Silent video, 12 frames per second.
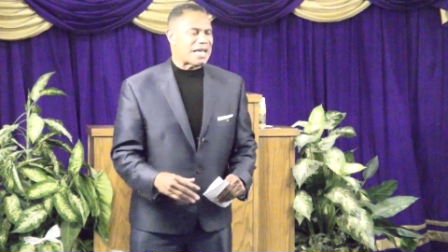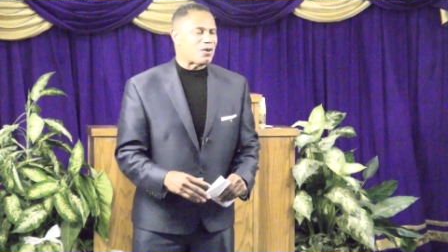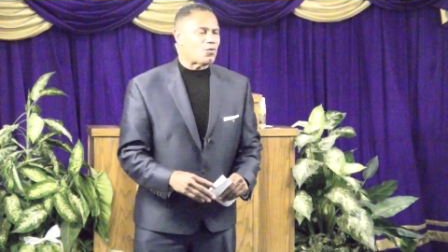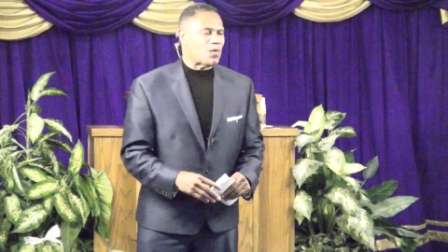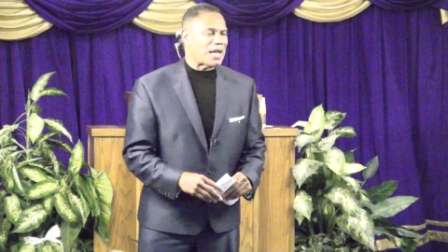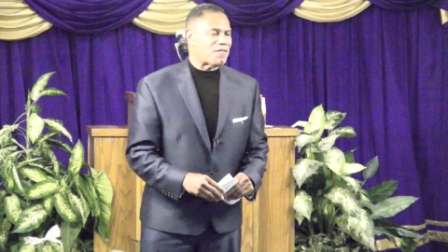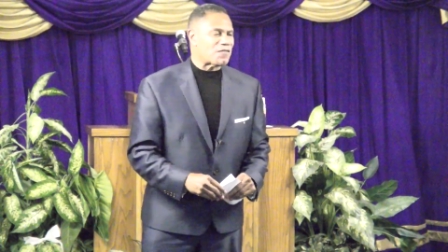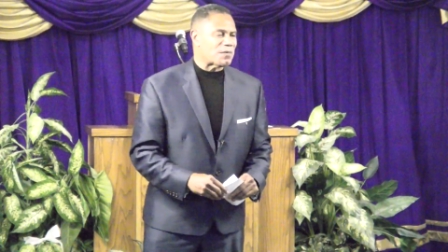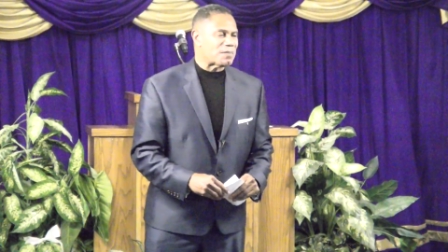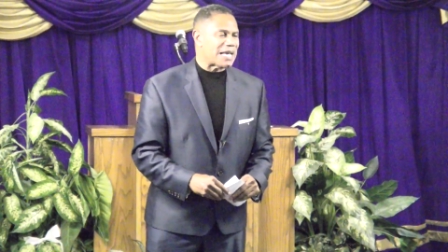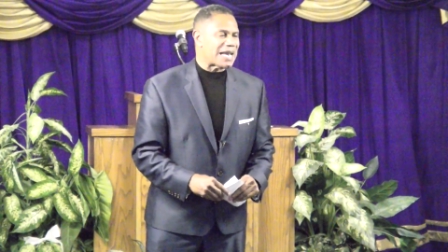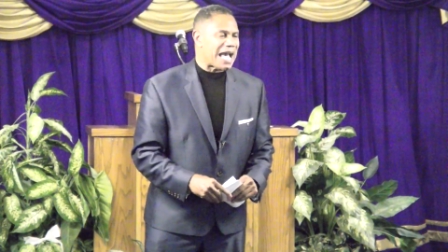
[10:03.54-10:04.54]
away
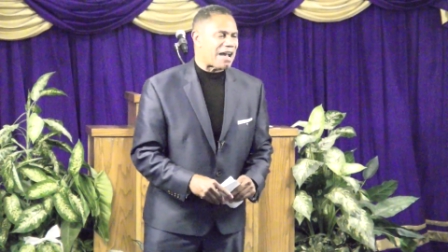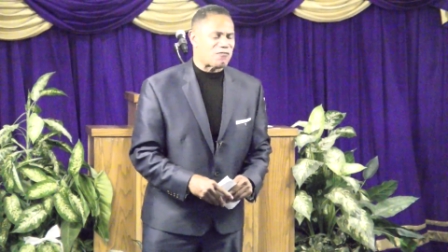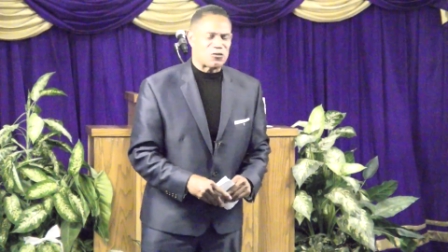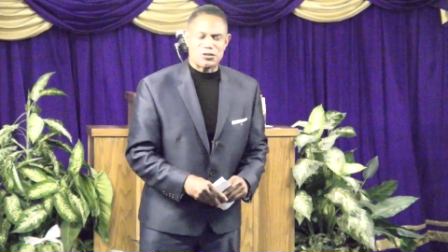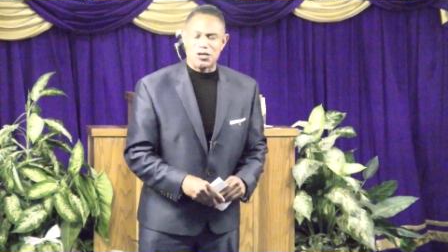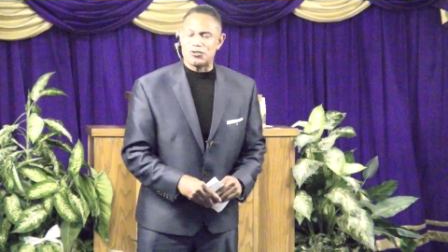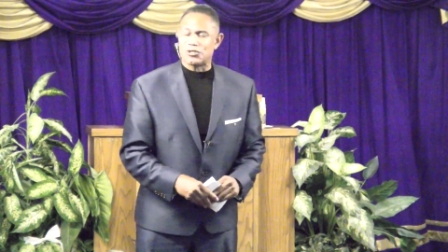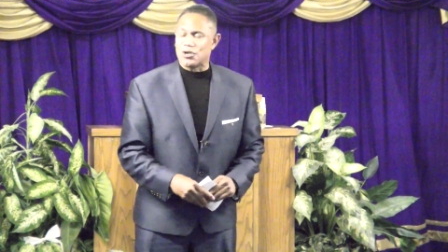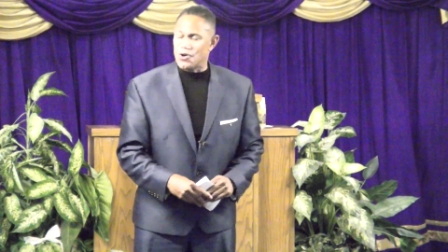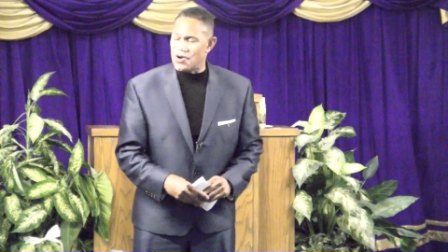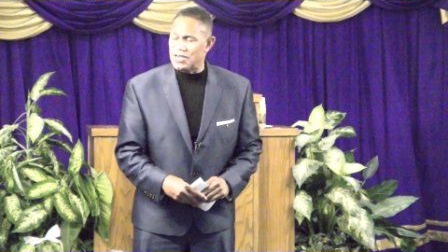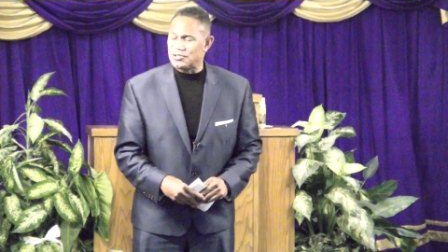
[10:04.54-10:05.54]
from that high fructose
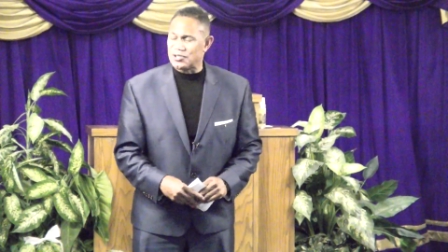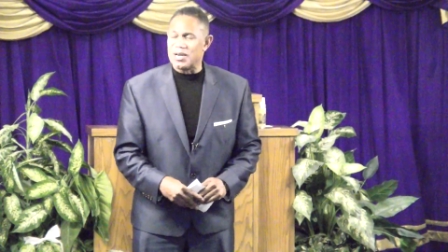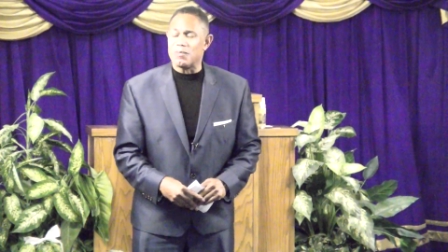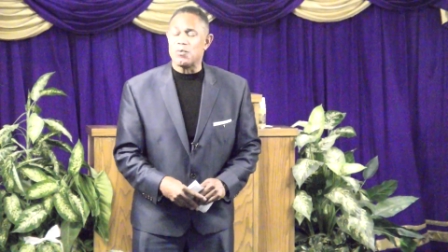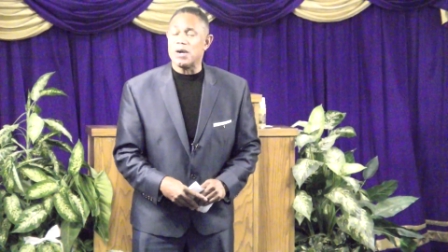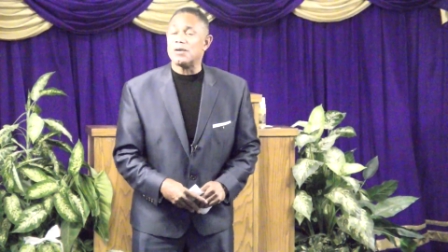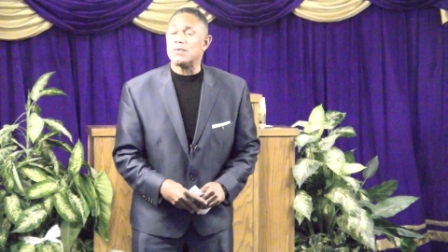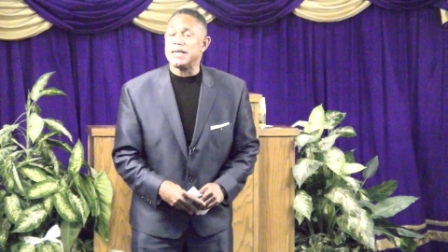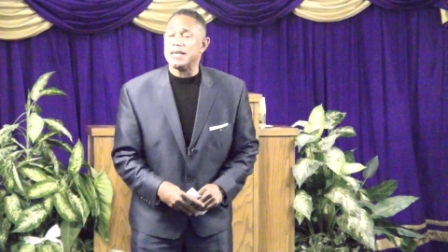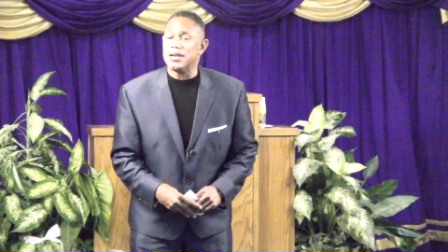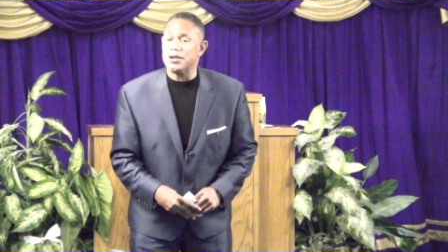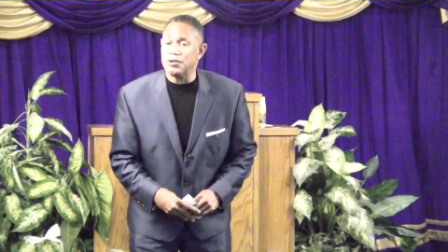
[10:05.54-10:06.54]
corn syrup, what do we
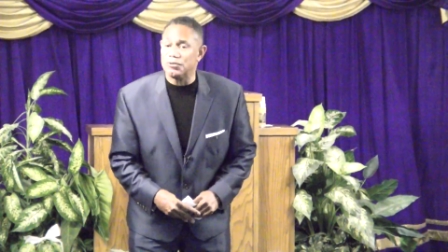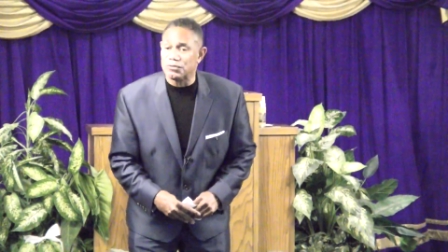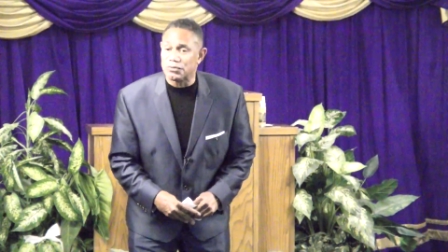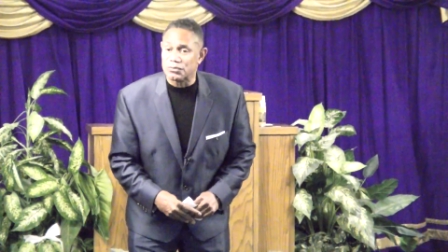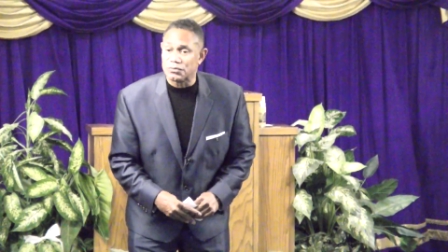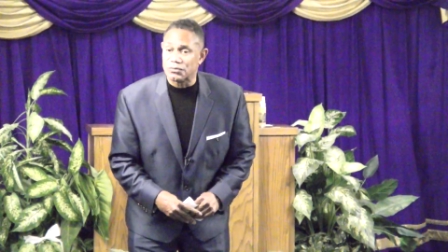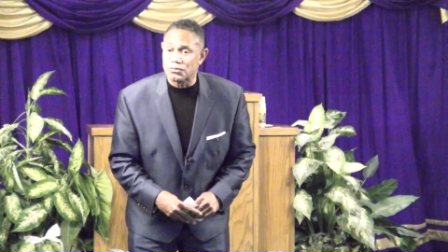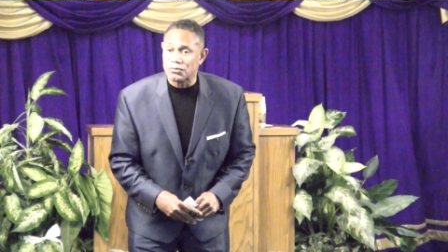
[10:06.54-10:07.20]
do? Stay